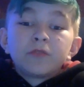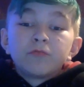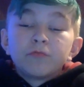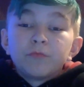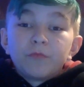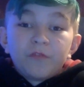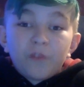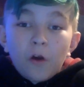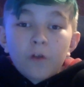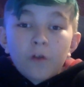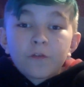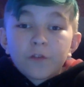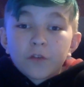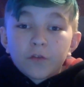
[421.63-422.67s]
vote for
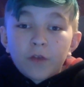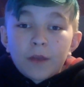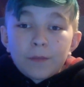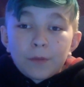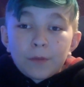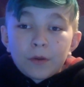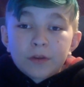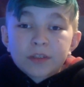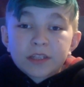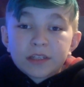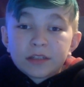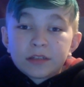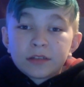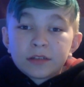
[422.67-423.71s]
the right person.
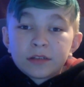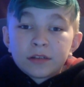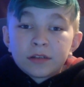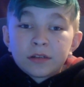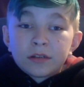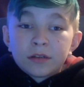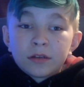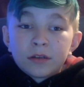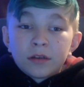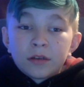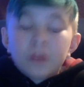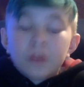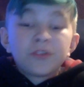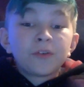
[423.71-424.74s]

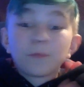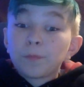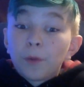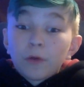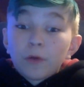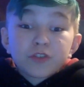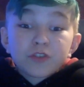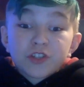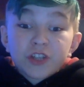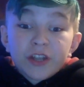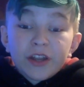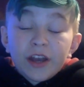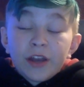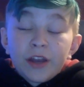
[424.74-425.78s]
They're both shit, I
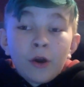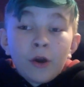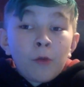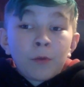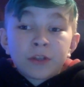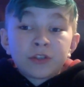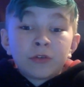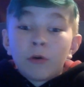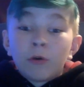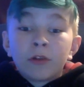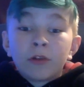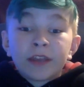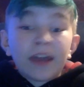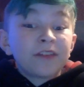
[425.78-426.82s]
know, but you only
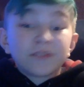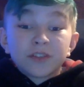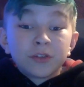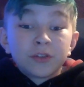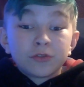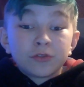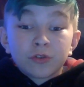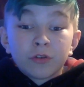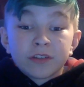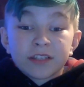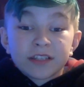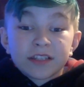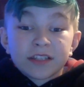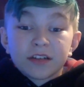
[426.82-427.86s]
have 2 choices
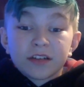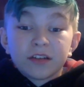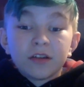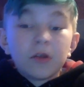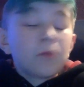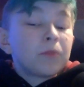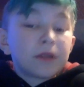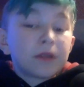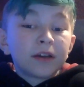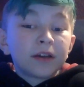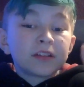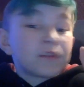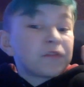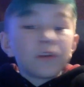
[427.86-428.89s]
here. Because if
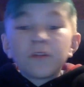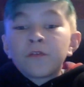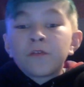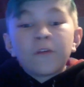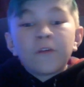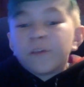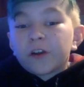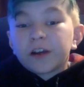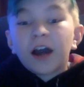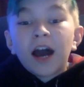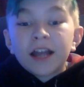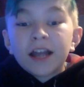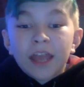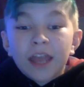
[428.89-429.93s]
you vote for
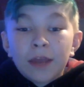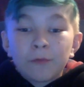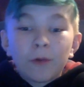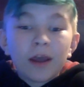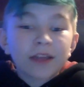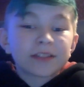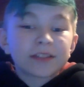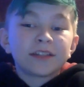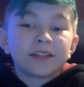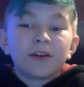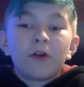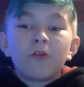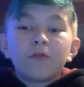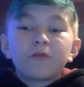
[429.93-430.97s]
Kanye West,
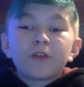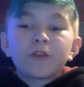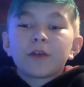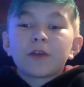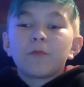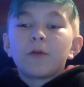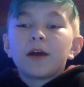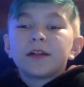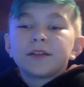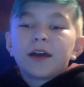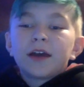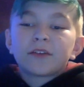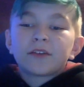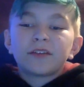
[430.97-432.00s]
freaking well, not
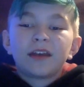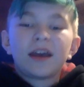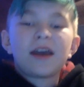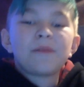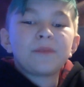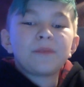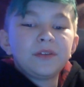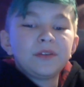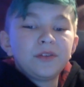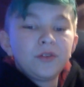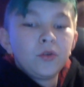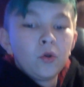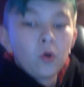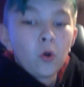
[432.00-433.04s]
gonna happen.
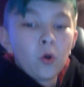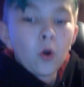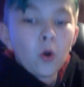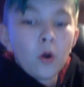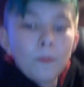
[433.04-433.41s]
Nope.